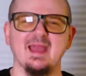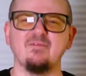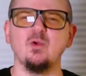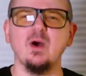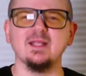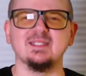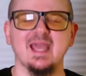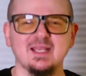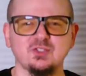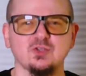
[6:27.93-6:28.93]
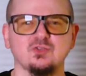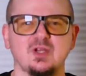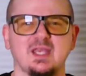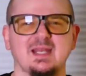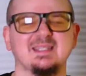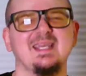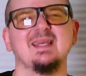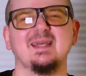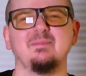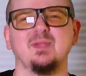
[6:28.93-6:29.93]
if you want to taste your drink and see the
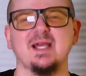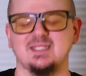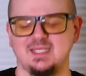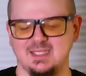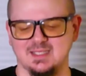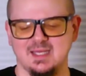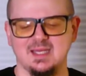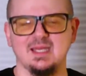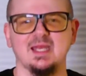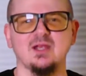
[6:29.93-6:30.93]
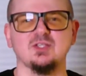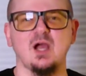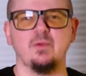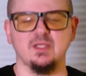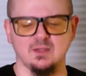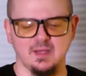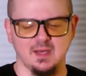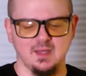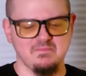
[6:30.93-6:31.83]
complexities, here's how we do it.